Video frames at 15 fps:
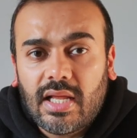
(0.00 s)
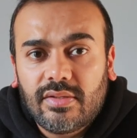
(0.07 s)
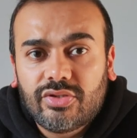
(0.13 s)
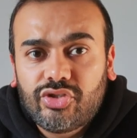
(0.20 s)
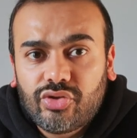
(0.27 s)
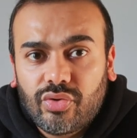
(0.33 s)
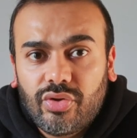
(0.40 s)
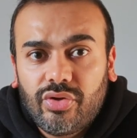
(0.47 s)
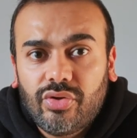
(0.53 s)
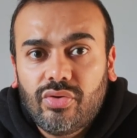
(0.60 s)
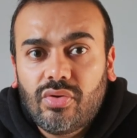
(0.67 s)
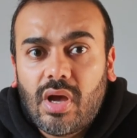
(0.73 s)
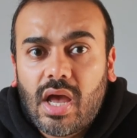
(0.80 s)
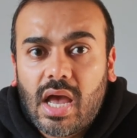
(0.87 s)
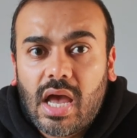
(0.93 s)
and I'll show
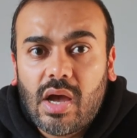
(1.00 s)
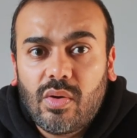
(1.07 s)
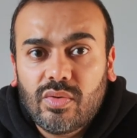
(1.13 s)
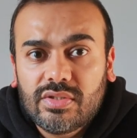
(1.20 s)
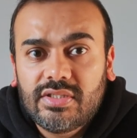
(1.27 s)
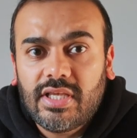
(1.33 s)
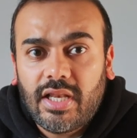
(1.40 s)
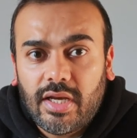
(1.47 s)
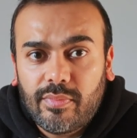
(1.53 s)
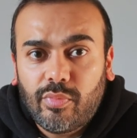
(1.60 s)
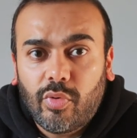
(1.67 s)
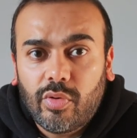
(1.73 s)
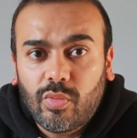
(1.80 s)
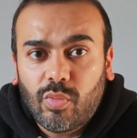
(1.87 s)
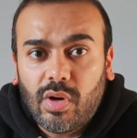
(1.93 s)
you how
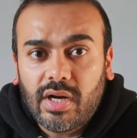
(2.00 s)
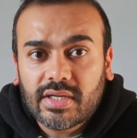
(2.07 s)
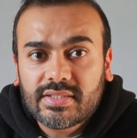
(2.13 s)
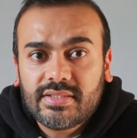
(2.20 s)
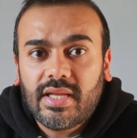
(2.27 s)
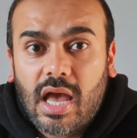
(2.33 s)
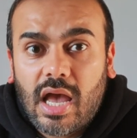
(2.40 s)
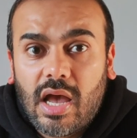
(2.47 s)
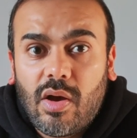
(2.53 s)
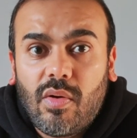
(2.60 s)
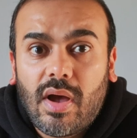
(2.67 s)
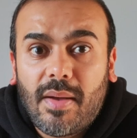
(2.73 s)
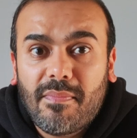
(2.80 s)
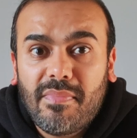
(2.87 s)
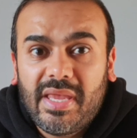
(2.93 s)
Sellerboard works,
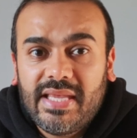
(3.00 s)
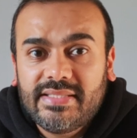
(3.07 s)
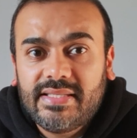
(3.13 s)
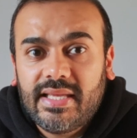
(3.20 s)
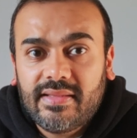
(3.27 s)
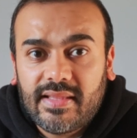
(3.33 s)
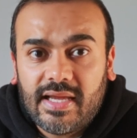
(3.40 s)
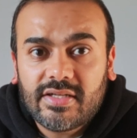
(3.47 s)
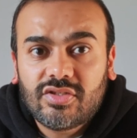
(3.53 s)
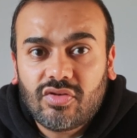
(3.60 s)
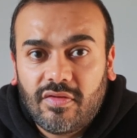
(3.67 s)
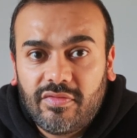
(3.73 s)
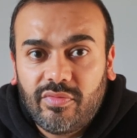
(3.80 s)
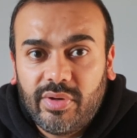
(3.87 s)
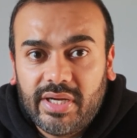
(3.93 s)
how amazing that
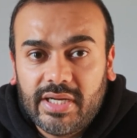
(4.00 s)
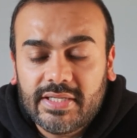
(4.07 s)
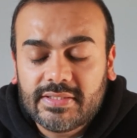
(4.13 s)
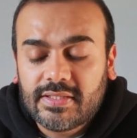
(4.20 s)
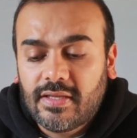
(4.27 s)
software